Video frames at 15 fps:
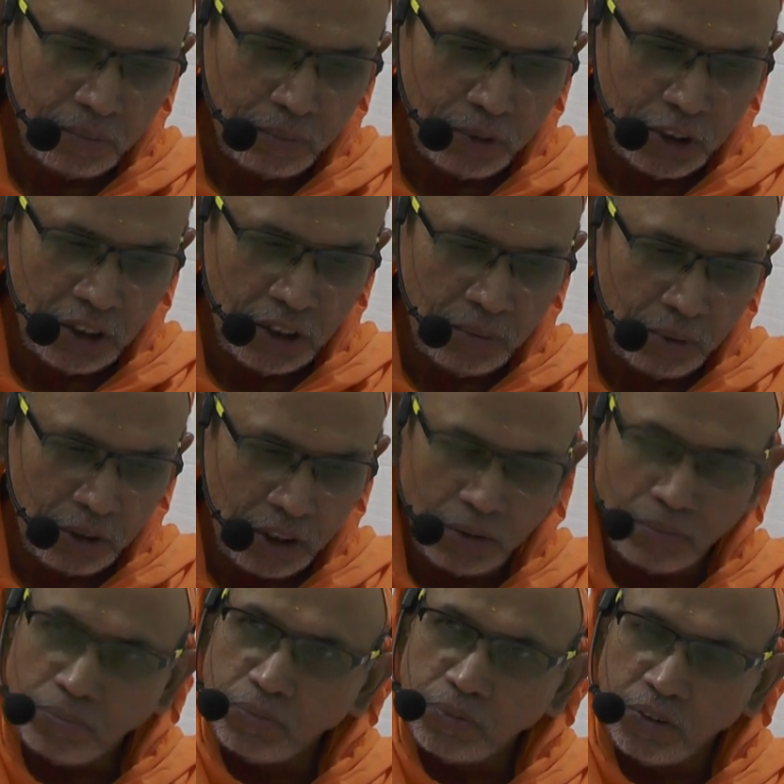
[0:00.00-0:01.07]

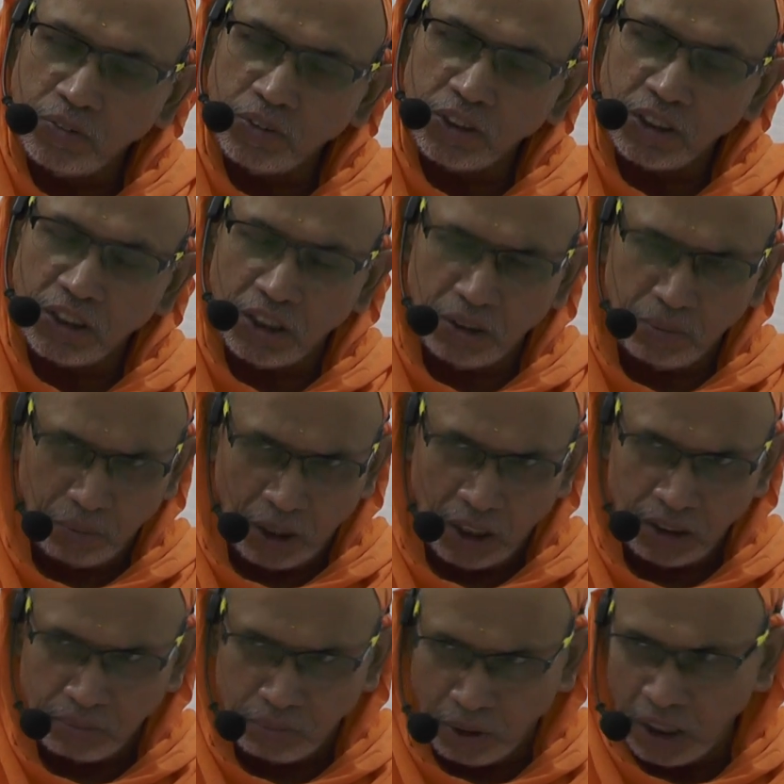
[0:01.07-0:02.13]
Machilipatnam, he was a great
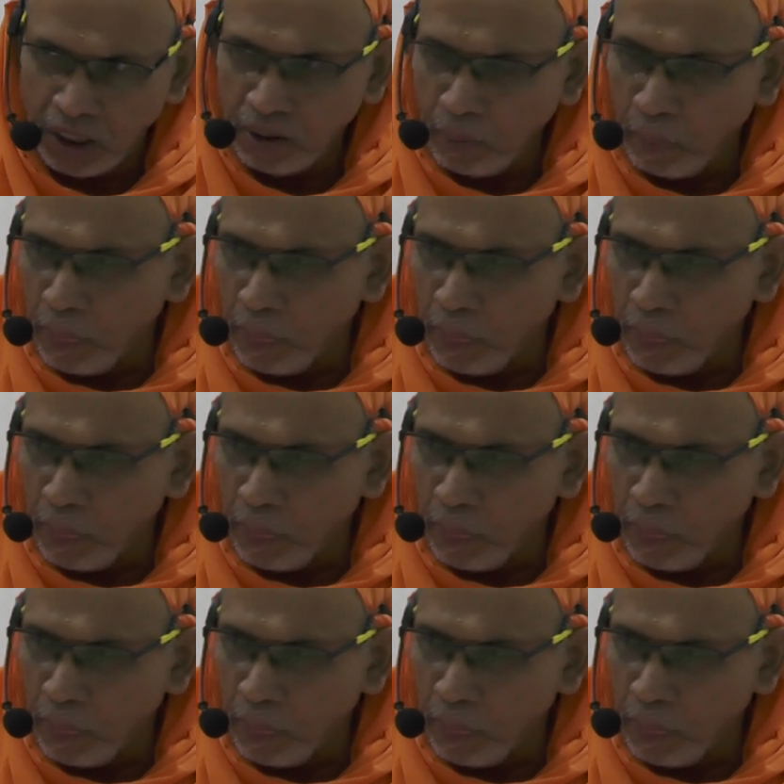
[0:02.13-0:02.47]
Mahatma.